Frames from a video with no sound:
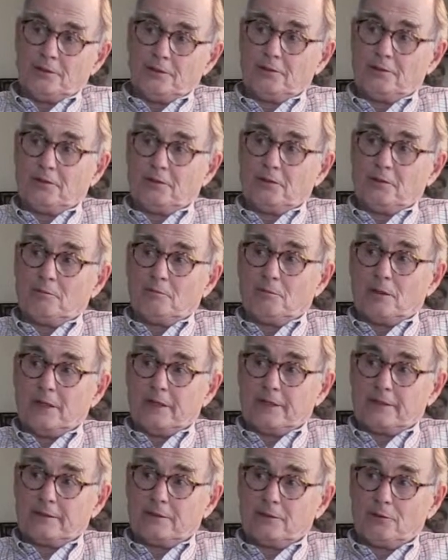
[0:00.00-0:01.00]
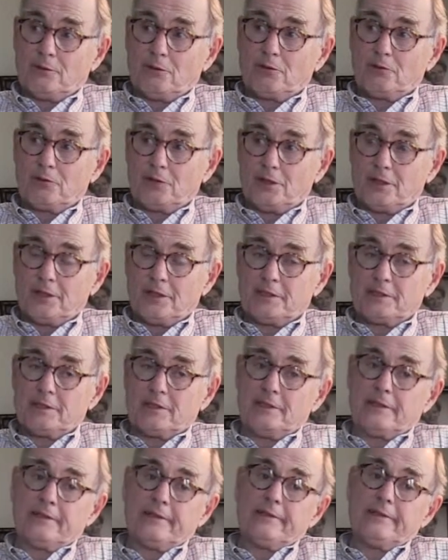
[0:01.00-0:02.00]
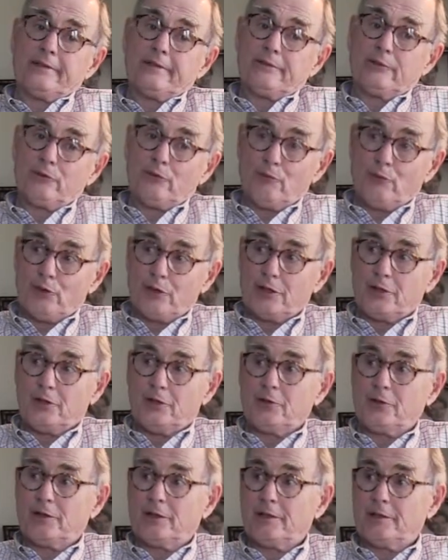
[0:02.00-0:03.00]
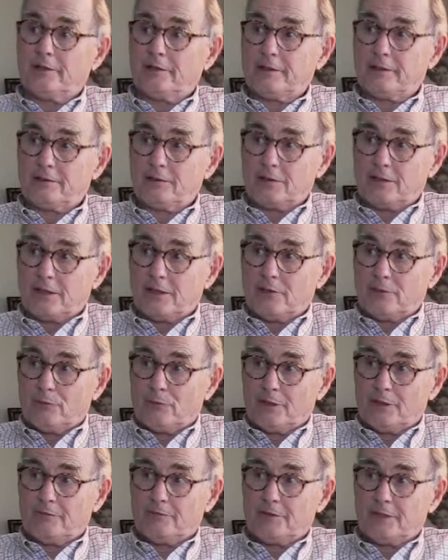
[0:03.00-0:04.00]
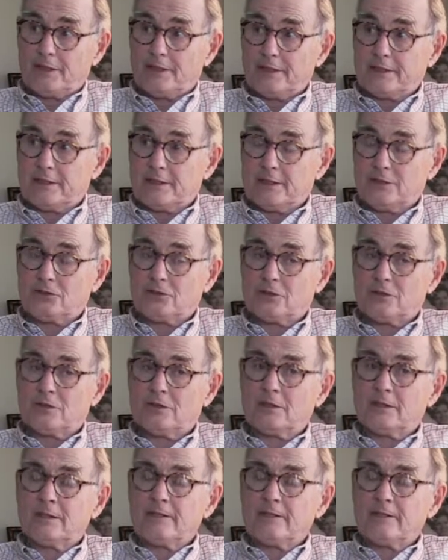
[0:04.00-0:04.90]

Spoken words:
and you come back 2 to 3 days later and you redo it and you get rid of dead tissue.